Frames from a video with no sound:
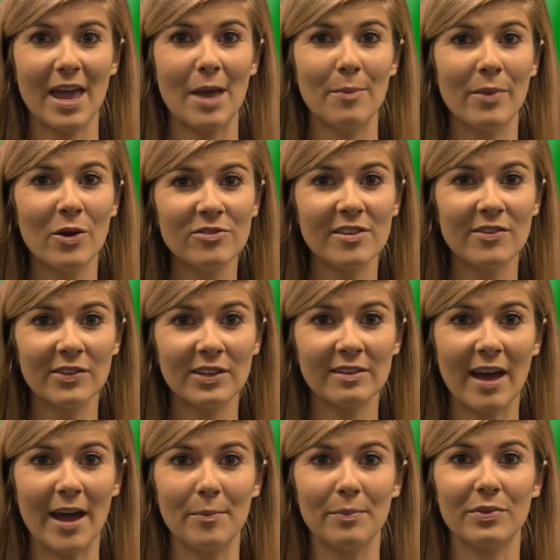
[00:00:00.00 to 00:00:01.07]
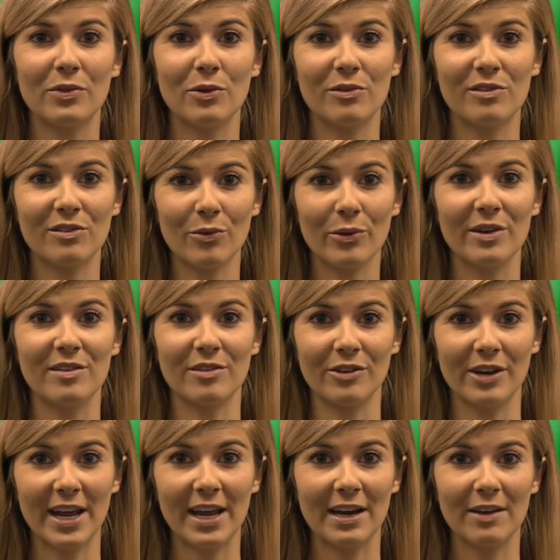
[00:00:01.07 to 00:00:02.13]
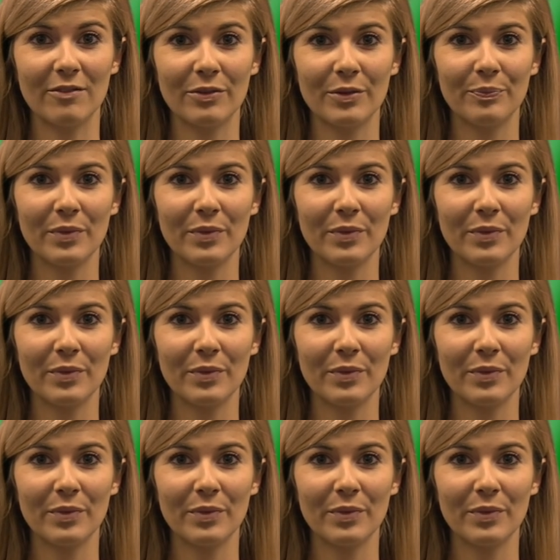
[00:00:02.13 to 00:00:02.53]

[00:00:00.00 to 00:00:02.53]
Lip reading: and most of the time, those stories are negative.